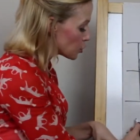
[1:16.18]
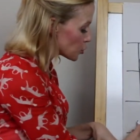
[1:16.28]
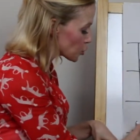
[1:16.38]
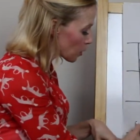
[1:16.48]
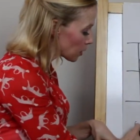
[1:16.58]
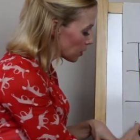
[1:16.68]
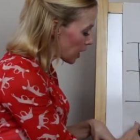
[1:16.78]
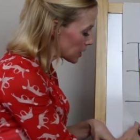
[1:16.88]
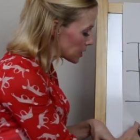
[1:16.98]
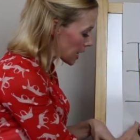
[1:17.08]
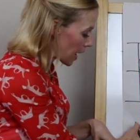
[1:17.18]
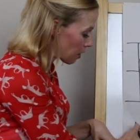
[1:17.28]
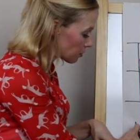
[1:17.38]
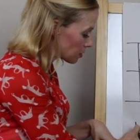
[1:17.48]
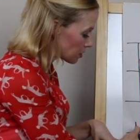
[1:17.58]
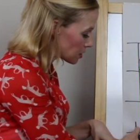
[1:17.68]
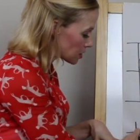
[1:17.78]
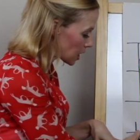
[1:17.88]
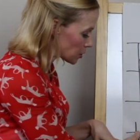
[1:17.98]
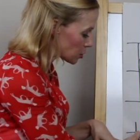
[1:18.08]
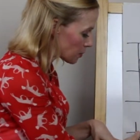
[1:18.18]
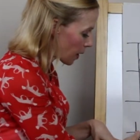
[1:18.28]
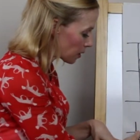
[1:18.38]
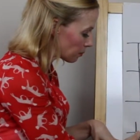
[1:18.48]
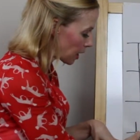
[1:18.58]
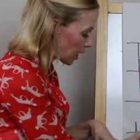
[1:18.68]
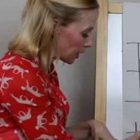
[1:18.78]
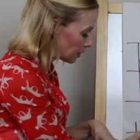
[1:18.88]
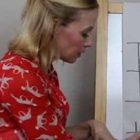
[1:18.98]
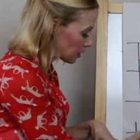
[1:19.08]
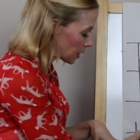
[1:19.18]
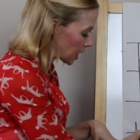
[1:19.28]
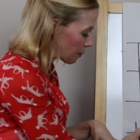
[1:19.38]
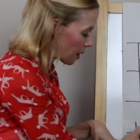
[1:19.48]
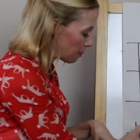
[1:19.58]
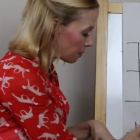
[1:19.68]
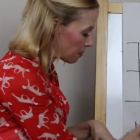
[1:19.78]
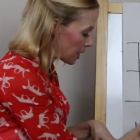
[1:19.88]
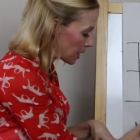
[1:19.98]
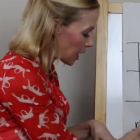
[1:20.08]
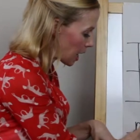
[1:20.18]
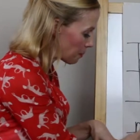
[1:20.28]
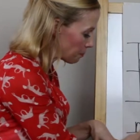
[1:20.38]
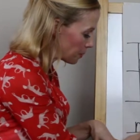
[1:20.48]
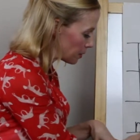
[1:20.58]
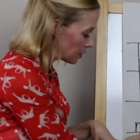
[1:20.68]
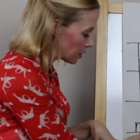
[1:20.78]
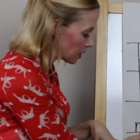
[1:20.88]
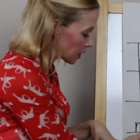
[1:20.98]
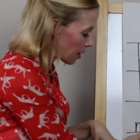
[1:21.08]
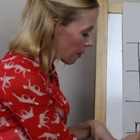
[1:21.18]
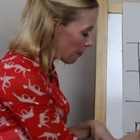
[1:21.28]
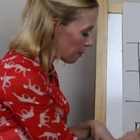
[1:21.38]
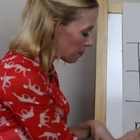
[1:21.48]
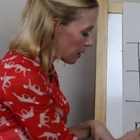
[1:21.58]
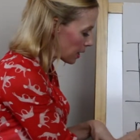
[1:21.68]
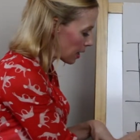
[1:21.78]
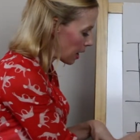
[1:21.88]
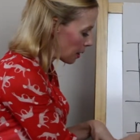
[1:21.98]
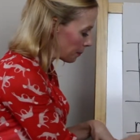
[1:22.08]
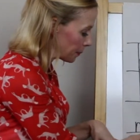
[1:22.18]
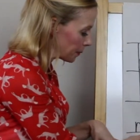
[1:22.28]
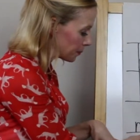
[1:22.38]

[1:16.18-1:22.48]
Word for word: Short line down, touch the bottom line, come up and make a hump, come up and make a hump.